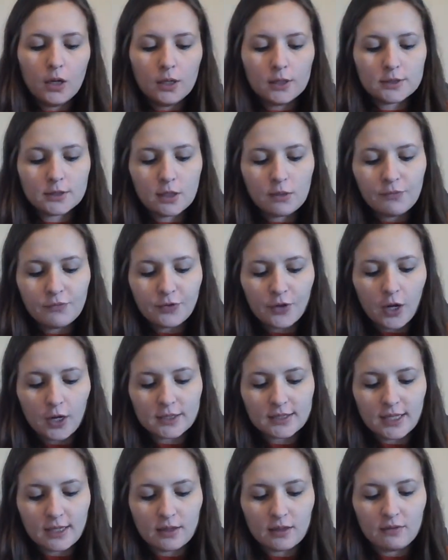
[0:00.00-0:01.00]
Some
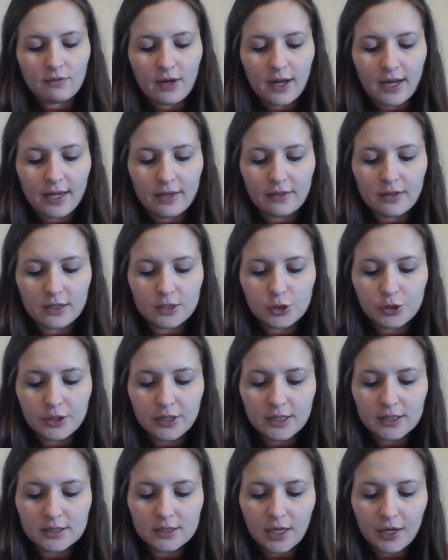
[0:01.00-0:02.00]
frogs that live high in the
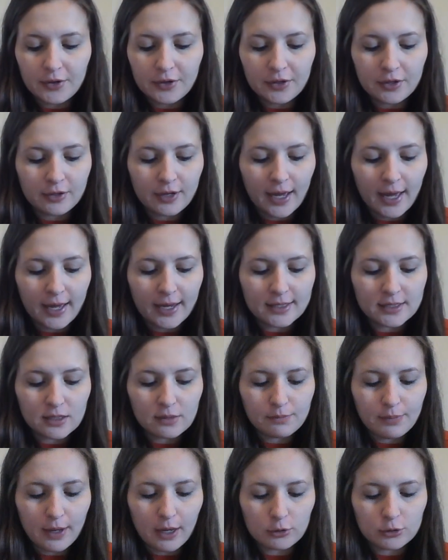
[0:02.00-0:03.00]
trees carry their eggs
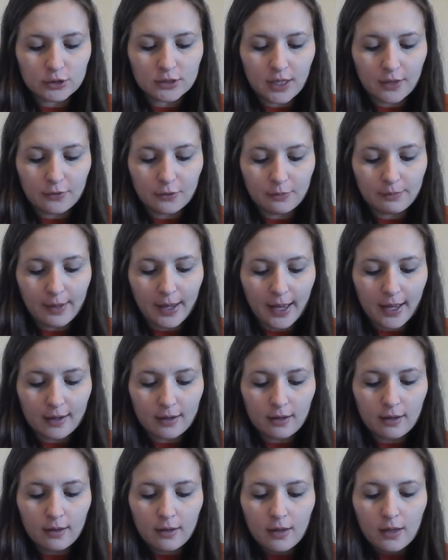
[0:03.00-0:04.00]
in pouches on their
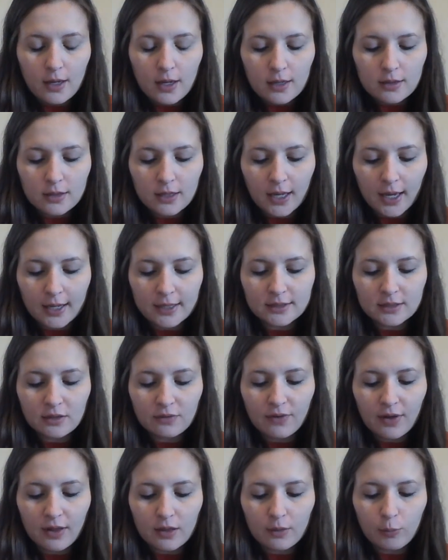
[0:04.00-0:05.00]
back. The eggs
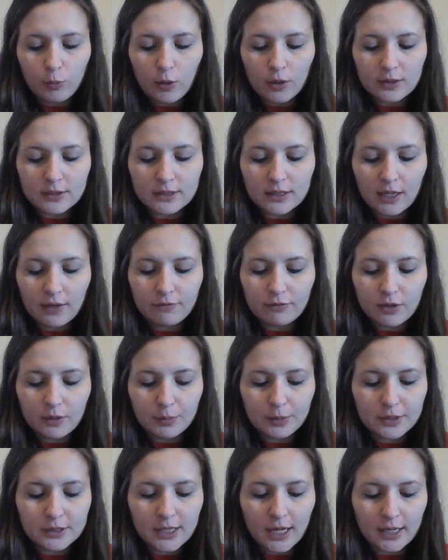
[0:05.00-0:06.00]
develop while safely
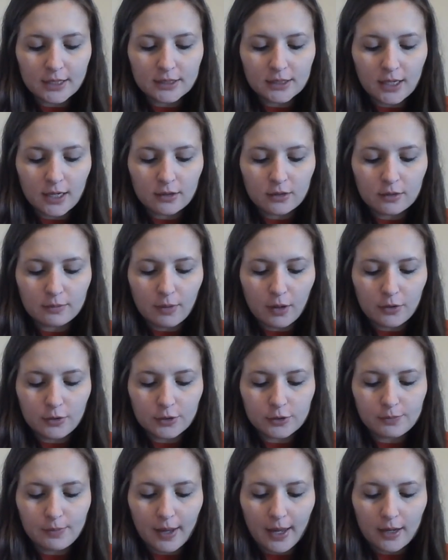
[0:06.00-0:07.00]
protected on their
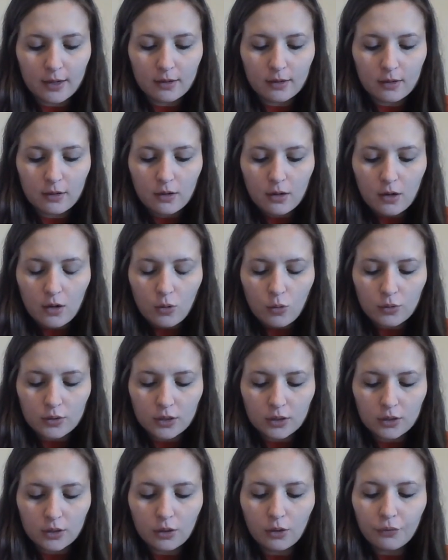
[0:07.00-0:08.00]
mother's back. When
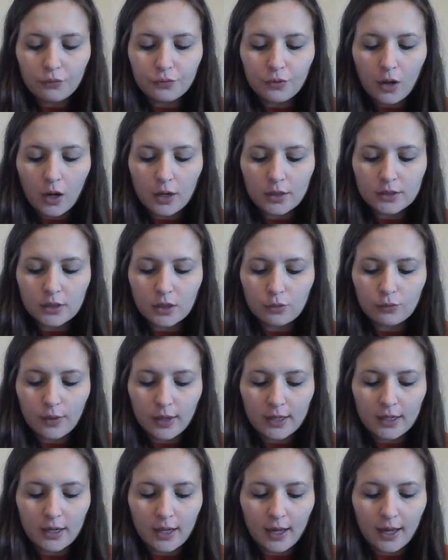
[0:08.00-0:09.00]
the little frogs are
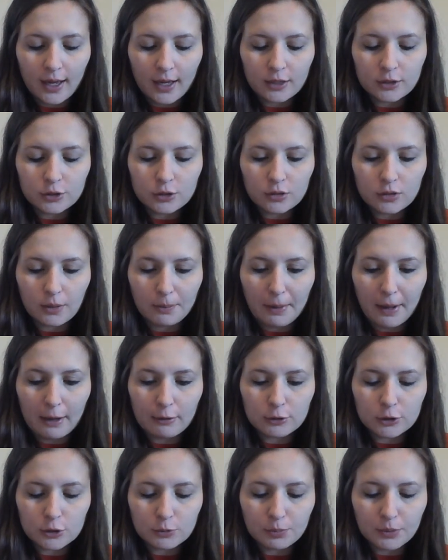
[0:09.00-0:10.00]
ready to hatch, the
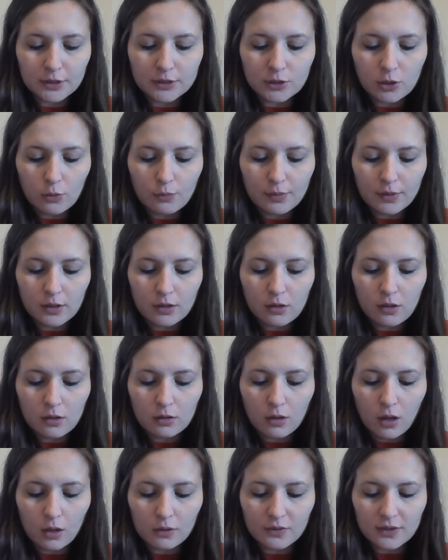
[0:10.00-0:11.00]
pouch splits open
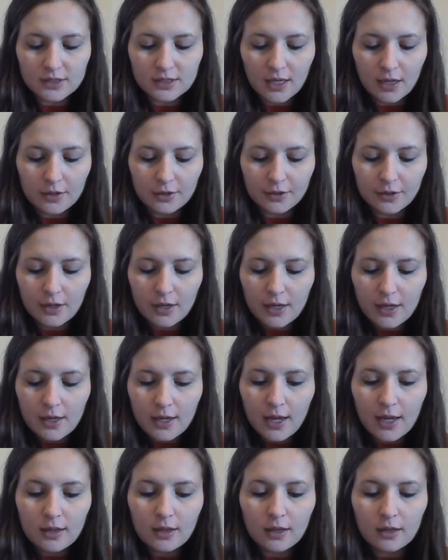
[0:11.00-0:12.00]
along the center,
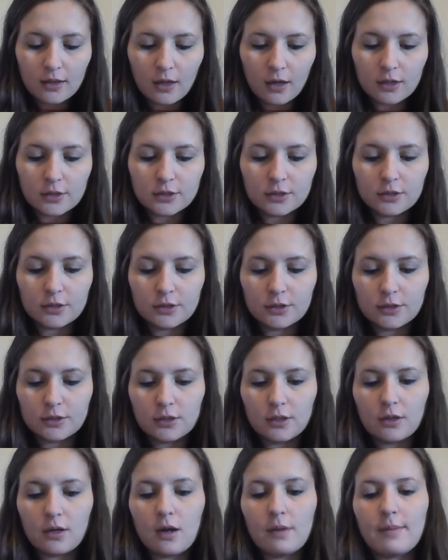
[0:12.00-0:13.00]
and the youngsters
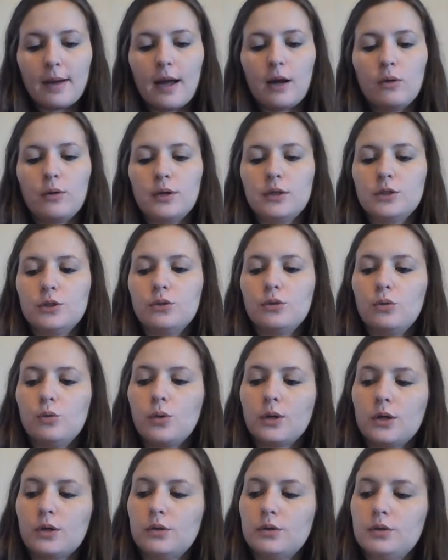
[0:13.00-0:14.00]
come out into the
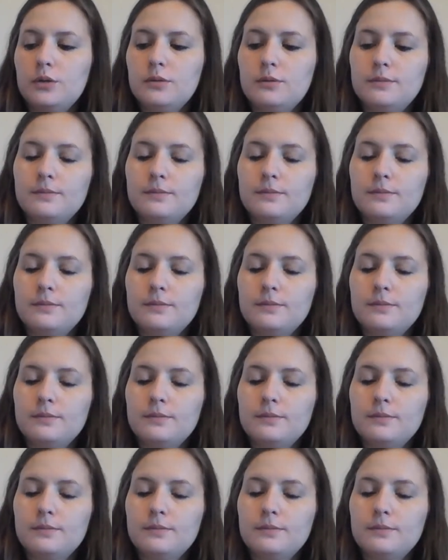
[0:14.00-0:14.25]
world.